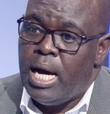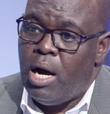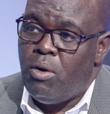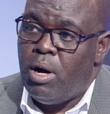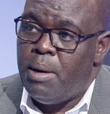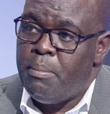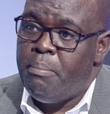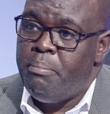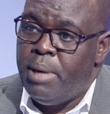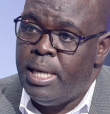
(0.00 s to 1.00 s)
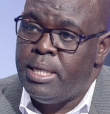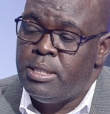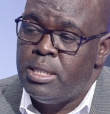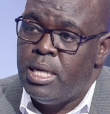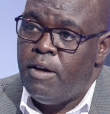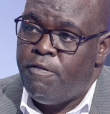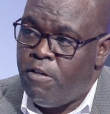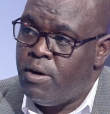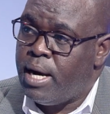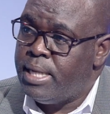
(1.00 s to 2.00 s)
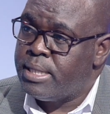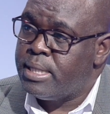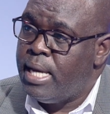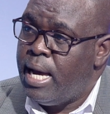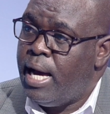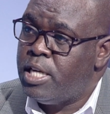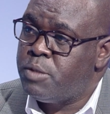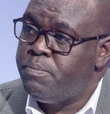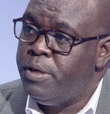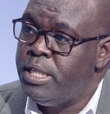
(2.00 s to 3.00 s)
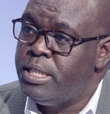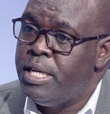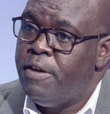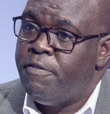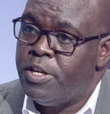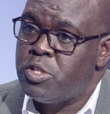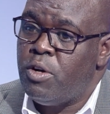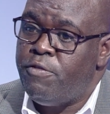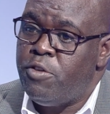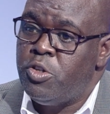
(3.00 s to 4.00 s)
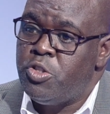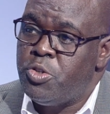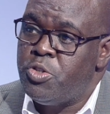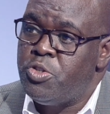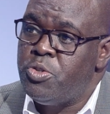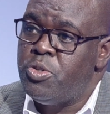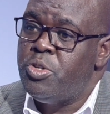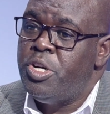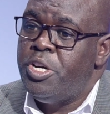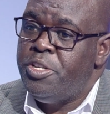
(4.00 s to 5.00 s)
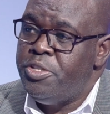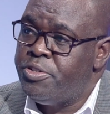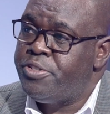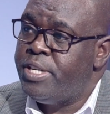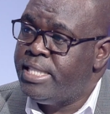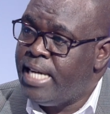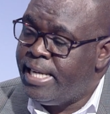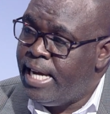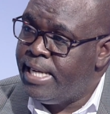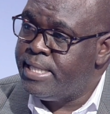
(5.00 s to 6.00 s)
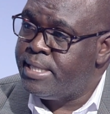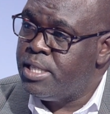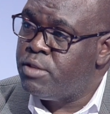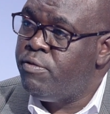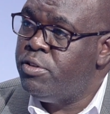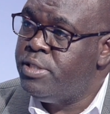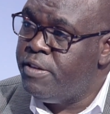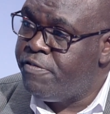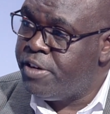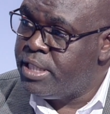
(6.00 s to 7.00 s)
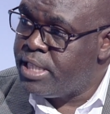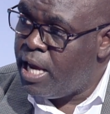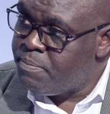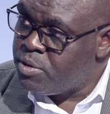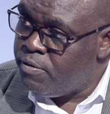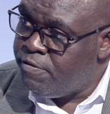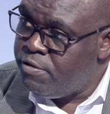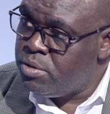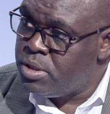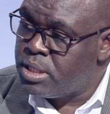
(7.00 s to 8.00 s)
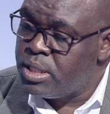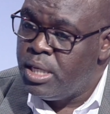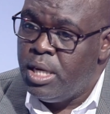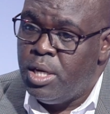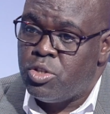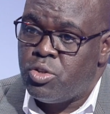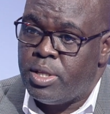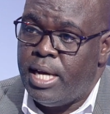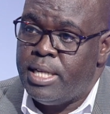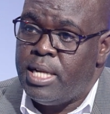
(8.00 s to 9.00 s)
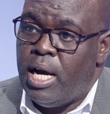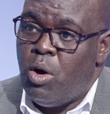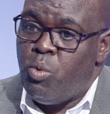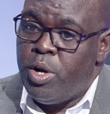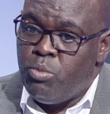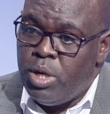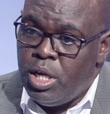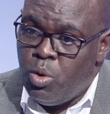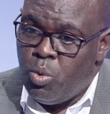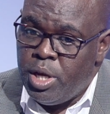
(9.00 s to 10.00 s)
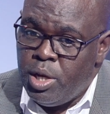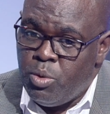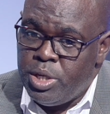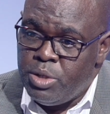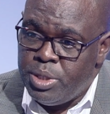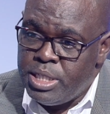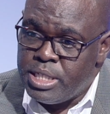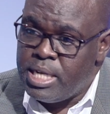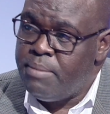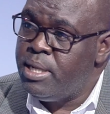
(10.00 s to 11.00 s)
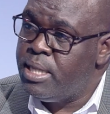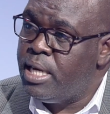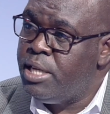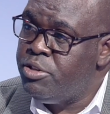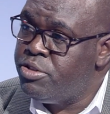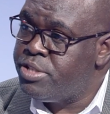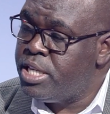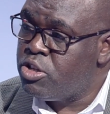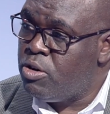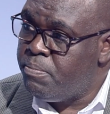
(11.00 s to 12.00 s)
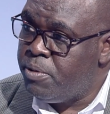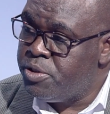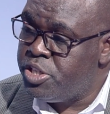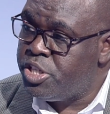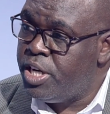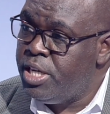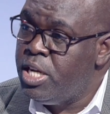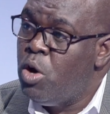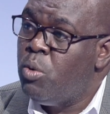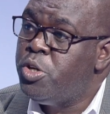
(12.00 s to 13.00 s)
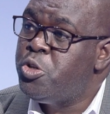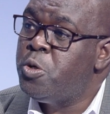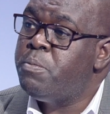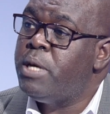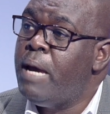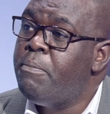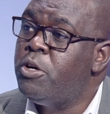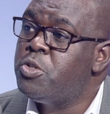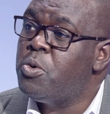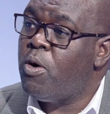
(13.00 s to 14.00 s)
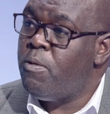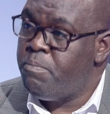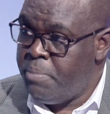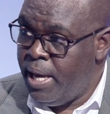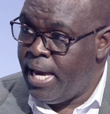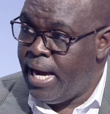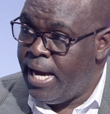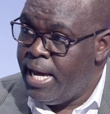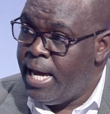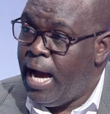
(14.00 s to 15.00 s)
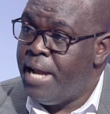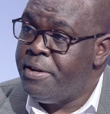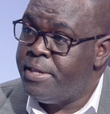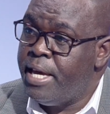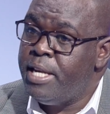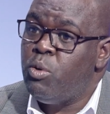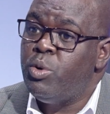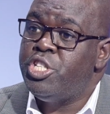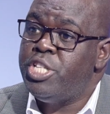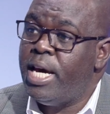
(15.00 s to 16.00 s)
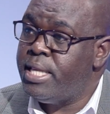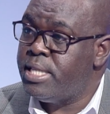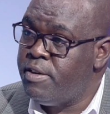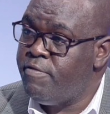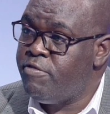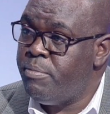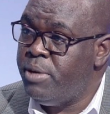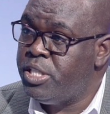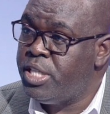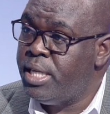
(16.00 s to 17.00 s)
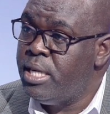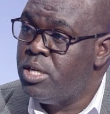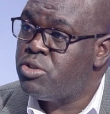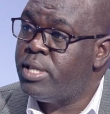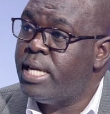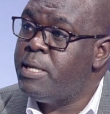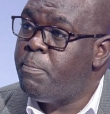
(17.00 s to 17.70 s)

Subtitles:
our main focus has been, first of all, to do nutrient analysis for different types of foods, so that when we determine the nutrient composition, we should be able to compare, and then we share this information so that the